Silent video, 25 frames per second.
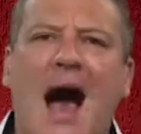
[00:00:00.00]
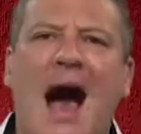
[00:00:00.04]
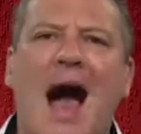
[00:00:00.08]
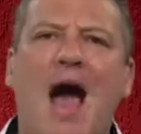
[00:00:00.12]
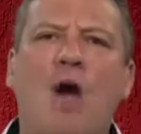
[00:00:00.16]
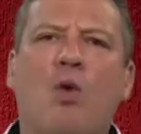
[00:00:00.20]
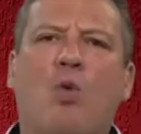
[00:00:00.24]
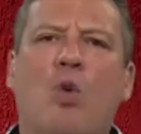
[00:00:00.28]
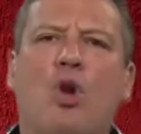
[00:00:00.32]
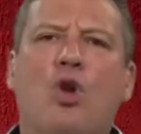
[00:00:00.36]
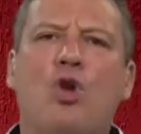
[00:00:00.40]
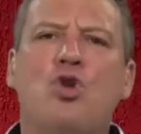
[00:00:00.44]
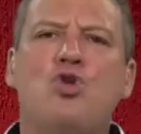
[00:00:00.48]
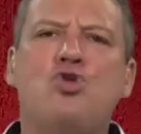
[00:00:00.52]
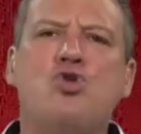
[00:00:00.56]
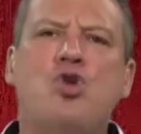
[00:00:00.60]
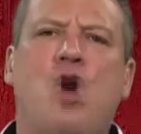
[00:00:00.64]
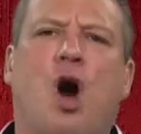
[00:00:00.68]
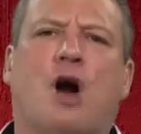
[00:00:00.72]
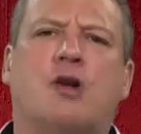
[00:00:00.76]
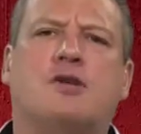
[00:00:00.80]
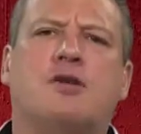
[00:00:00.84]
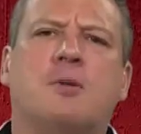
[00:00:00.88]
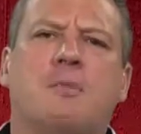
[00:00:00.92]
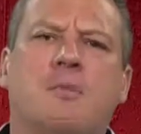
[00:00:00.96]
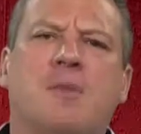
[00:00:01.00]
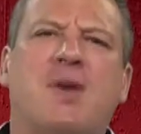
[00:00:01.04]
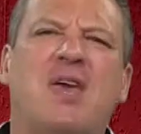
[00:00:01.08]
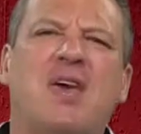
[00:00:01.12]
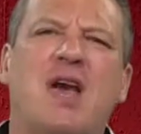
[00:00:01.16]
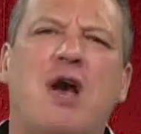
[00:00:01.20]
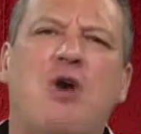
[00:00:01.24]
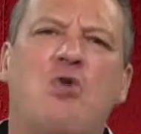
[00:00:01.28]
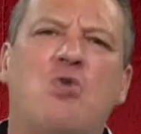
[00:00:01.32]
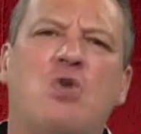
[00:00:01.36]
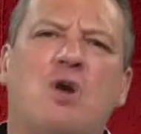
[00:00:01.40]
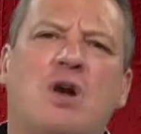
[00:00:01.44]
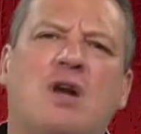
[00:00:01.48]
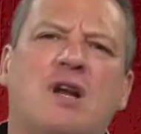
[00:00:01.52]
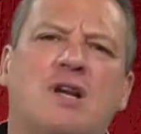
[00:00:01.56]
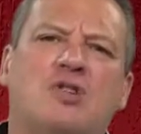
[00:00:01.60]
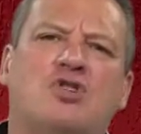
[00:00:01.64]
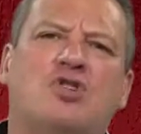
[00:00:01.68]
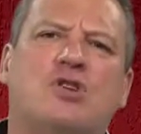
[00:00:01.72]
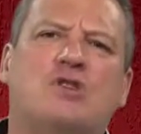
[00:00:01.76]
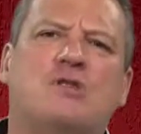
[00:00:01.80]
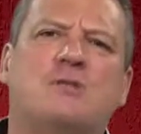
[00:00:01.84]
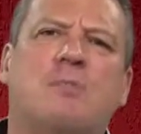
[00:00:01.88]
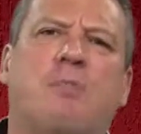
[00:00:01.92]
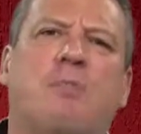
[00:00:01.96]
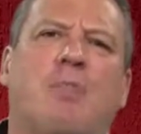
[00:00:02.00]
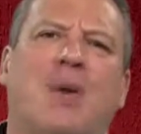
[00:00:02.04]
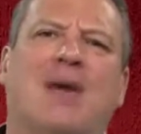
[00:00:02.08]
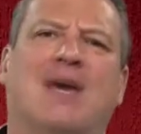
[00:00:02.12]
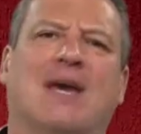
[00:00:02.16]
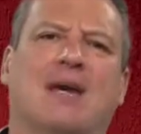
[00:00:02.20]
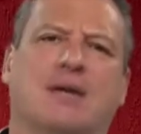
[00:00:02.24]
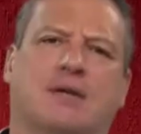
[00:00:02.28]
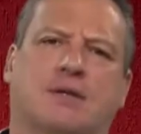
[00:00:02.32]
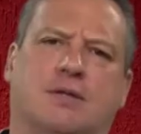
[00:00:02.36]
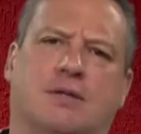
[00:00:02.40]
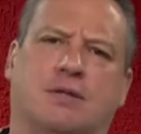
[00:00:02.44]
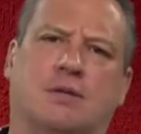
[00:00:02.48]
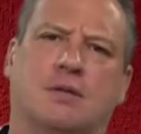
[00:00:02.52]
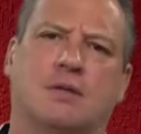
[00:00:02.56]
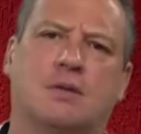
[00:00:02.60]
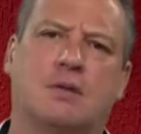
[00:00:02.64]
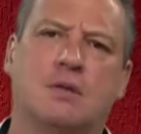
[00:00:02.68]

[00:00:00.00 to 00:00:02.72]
I will not be a religious bigot.